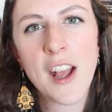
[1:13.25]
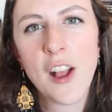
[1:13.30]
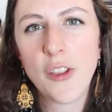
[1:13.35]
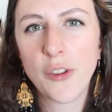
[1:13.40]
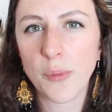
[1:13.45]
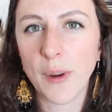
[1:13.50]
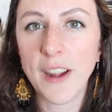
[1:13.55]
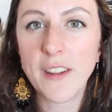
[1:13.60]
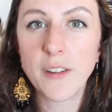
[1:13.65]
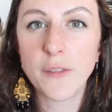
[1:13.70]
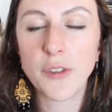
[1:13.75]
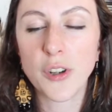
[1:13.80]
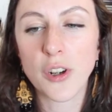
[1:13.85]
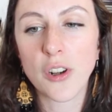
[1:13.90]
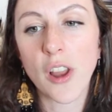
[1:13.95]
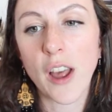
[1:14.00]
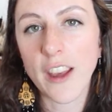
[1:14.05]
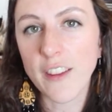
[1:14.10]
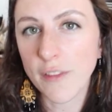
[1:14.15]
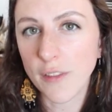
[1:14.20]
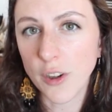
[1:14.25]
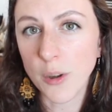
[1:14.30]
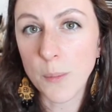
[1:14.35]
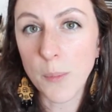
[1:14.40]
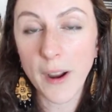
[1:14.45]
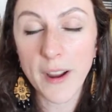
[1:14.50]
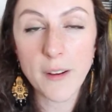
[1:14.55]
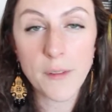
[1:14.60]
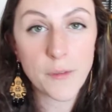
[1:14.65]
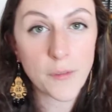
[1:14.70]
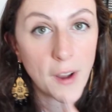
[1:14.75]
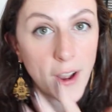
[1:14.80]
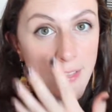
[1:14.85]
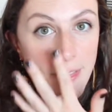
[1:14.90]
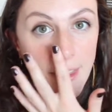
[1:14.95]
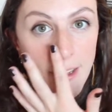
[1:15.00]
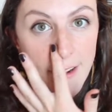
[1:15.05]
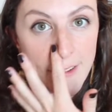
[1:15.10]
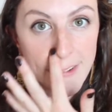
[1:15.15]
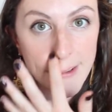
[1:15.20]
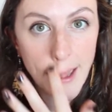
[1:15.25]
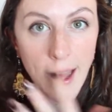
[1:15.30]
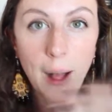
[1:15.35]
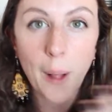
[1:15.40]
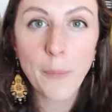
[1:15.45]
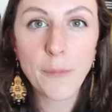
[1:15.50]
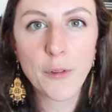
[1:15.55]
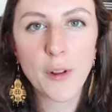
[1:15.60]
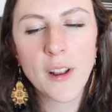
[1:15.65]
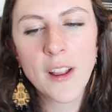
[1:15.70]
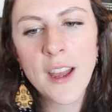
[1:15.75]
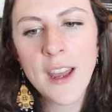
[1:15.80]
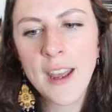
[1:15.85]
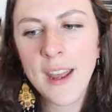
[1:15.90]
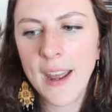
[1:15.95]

the rest of your life, you might find this helpful.